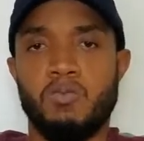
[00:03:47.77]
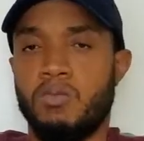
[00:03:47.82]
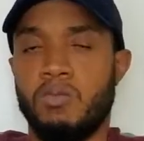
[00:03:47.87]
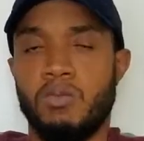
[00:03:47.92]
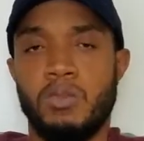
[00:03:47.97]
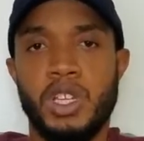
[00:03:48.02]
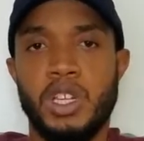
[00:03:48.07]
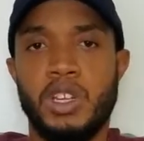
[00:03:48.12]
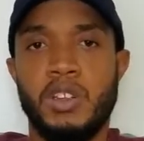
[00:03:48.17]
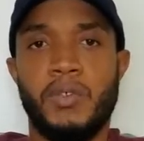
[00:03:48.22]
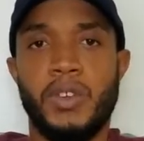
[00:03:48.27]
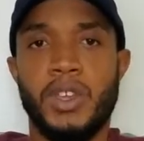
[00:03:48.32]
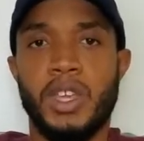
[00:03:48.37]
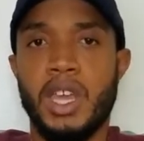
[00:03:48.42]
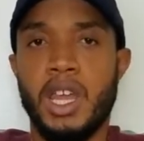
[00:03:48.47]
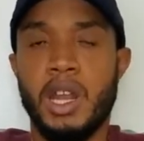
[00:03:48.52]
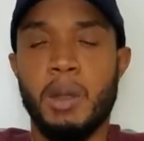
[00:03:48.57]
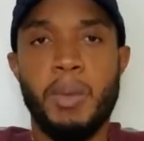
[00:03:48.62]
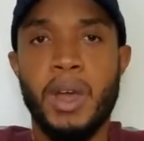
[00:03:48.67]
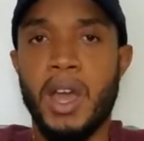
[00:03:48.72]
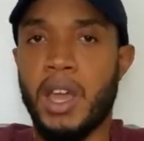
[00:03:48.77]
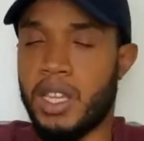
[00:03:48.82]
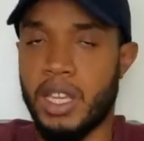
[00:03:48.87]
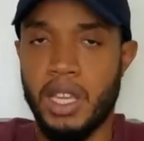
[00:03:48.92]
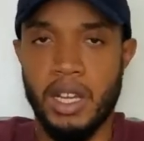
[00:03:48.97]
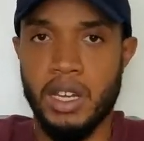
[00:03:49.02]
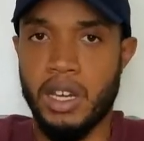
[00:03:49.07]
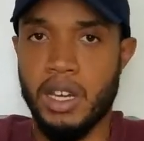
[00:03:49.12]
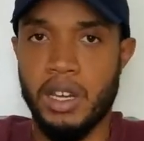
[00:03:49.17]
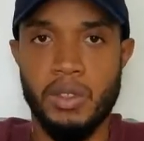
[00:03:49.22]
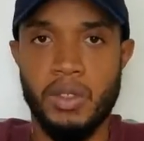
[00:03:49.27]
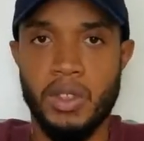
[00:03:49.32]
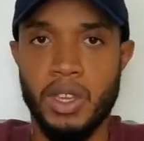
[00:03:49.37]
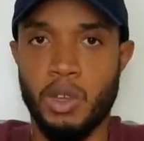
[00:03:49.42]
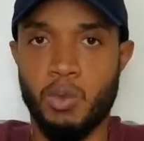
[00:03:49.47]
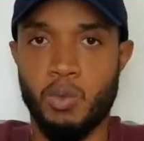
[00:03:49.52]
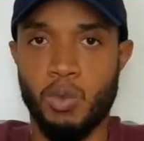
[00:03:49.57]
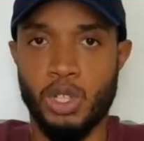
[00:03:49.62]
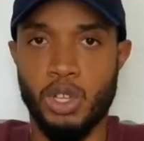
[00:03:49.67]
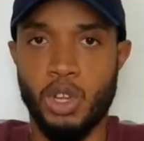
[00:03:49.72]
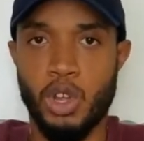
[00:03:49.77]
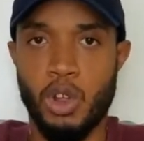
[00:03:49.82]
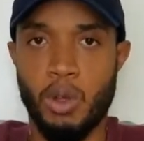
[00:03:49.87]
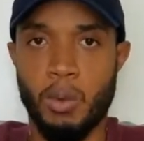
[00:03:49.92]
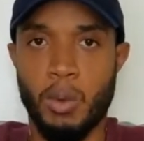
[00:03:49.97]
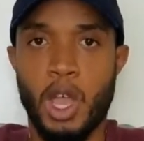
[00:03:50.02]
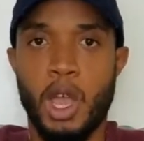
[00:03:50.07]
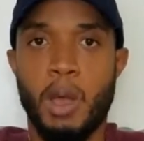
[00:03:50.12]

need to forget about getting anything in return.